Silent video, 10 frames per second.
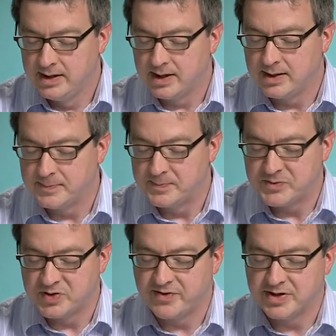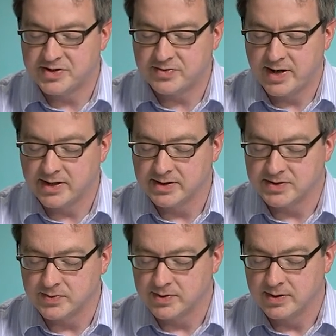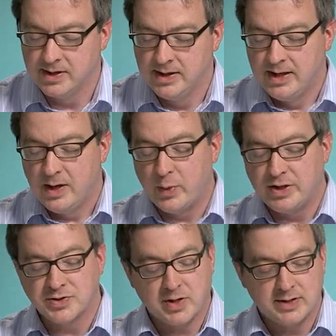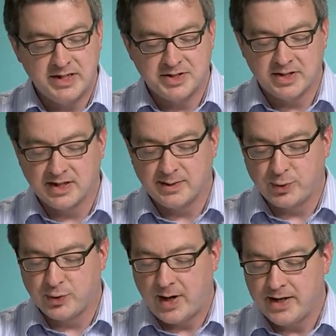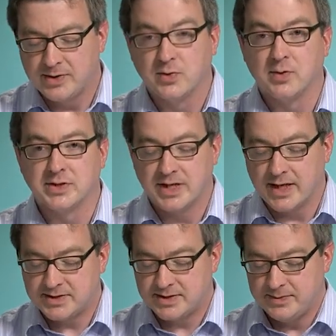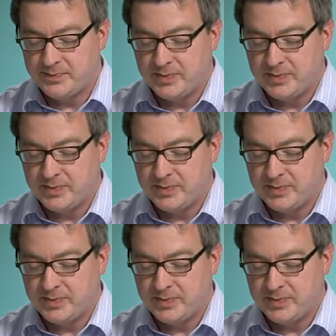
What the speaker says: So it's a very striking disorder. When you start lesioning the parietal cortex,